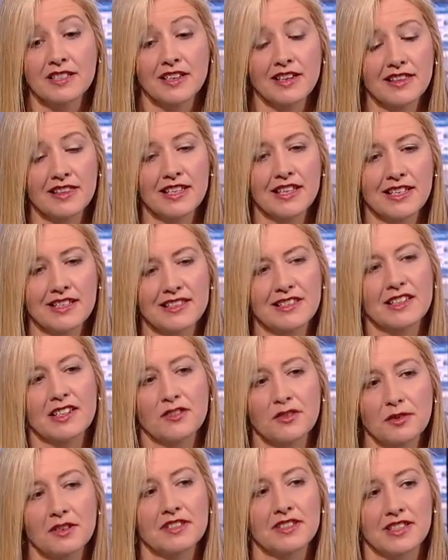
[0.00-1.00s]
And I think it's an
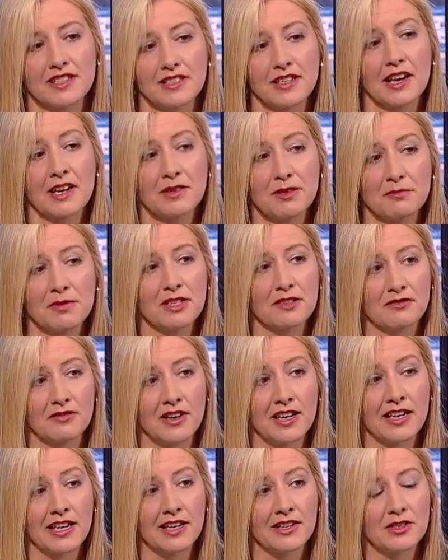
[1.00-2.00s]
interesting time to be in
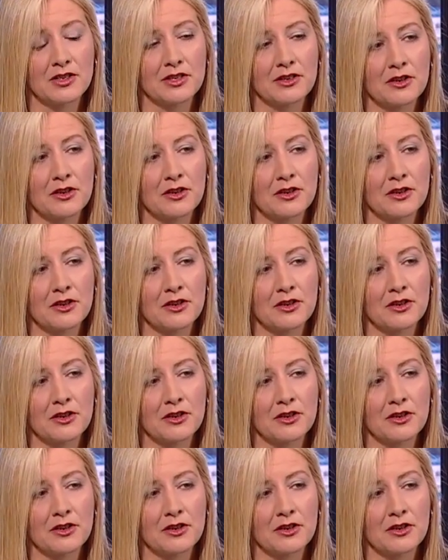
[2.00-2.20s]
finance.